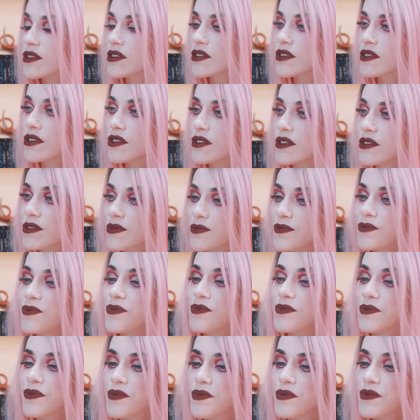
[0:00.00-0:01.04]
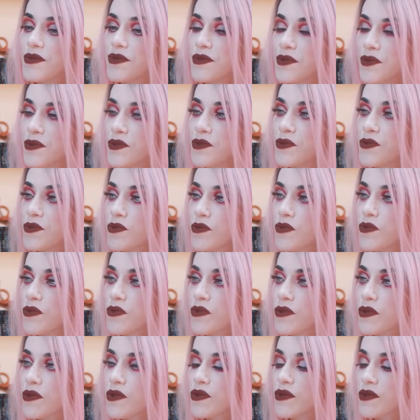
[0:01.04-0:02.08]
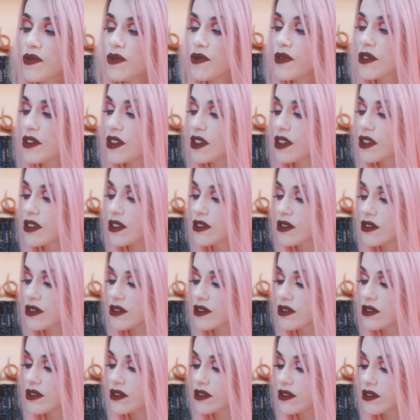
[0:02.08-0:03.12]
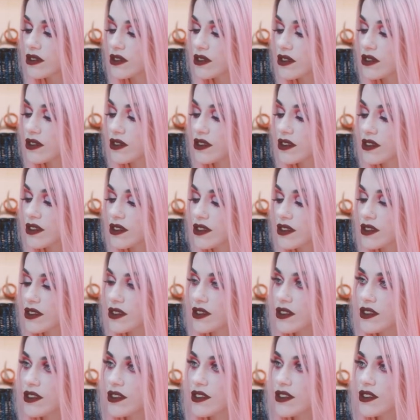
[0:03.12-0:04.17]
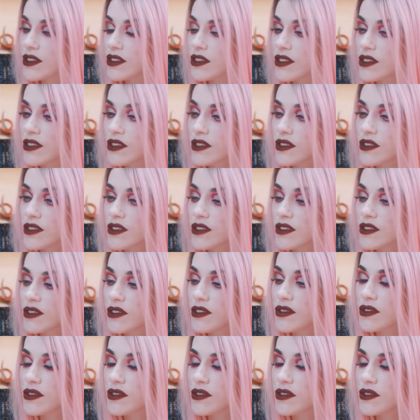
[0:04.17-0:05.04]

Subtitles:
(not speaking)